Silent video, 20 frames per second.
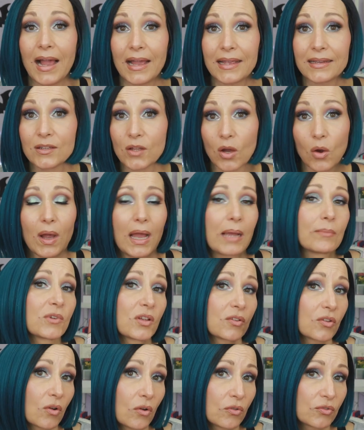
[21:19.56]
I know I'm
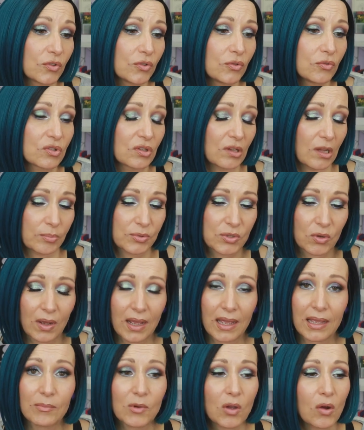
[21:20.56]
not going to use it up. So
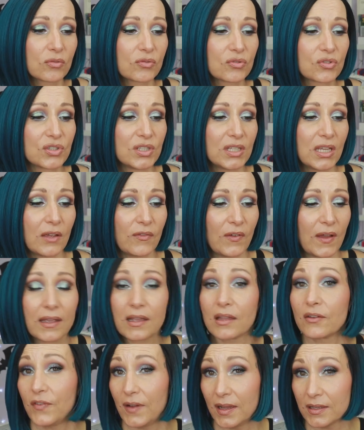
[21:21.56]
I'm going to see if I
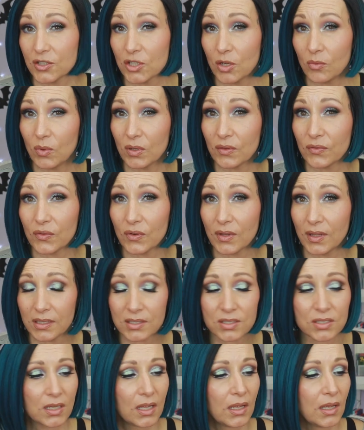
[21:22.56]
can find someone for
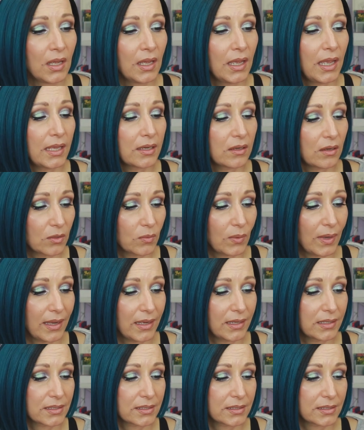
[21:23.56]
this. And
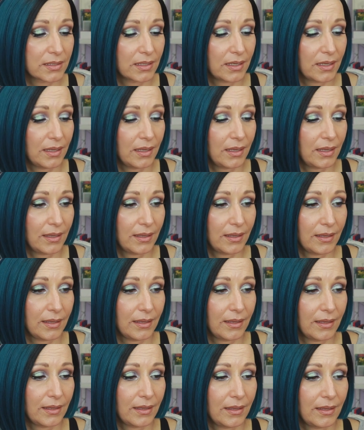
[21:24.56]
otherwise,
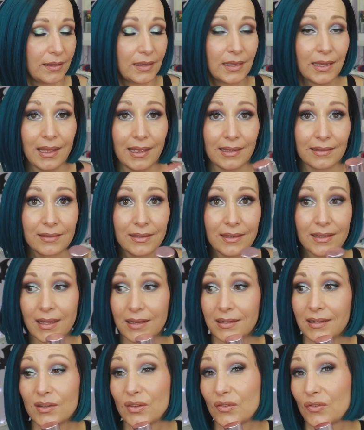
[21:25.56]
yeah, I think
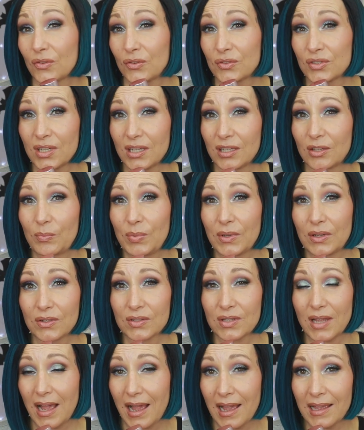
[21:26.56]
I need to toss it
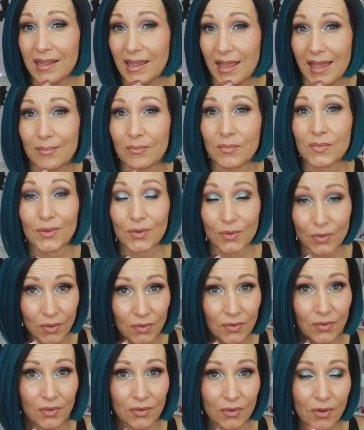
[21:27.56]
because I am
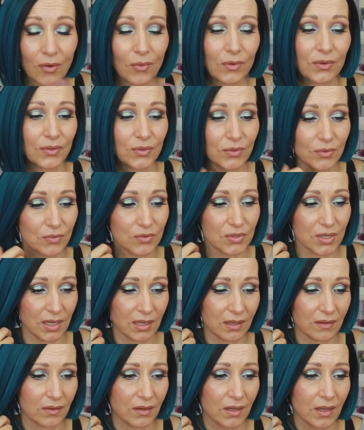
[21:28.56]
not going to use
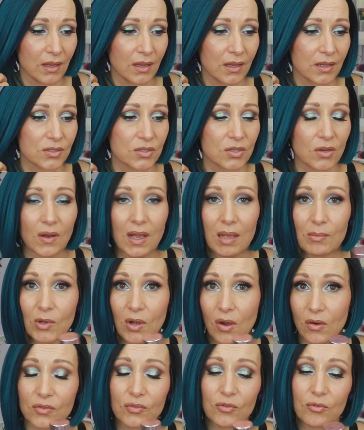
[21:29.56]
it. So I'm
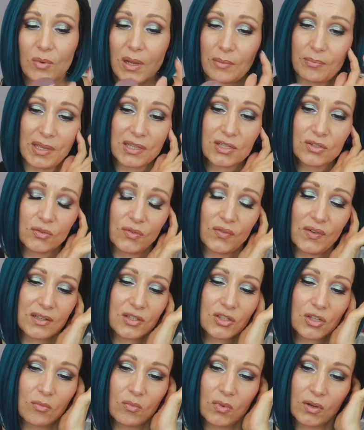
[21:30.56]
going to do my best to
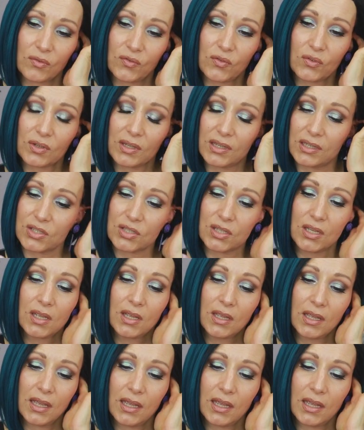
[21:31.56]
find someone for this.